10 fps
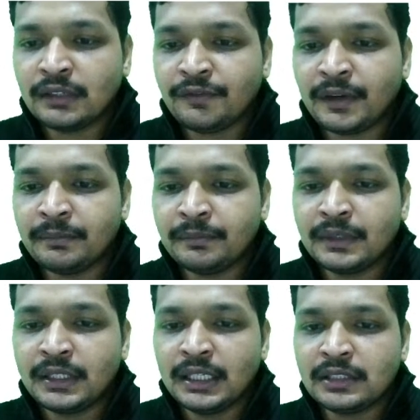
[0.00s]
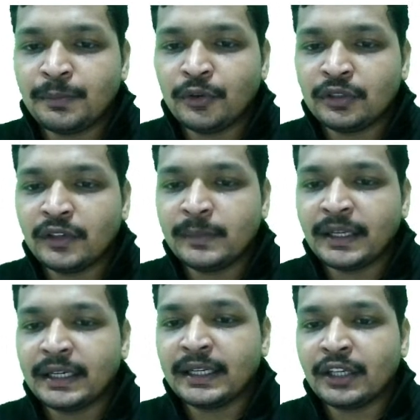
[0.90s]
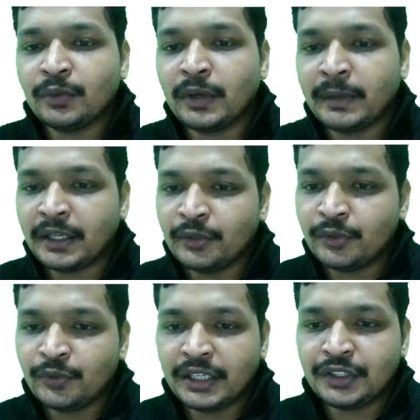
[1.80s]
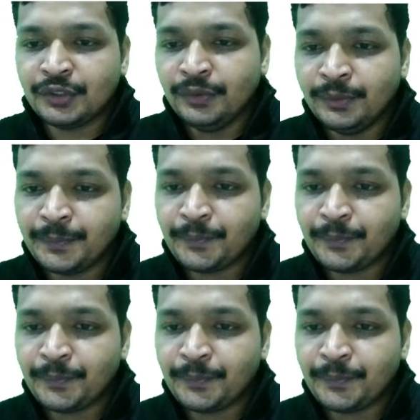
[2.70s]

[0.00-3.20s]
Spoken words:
From these both we will be getting Q1 by Q2 ratio.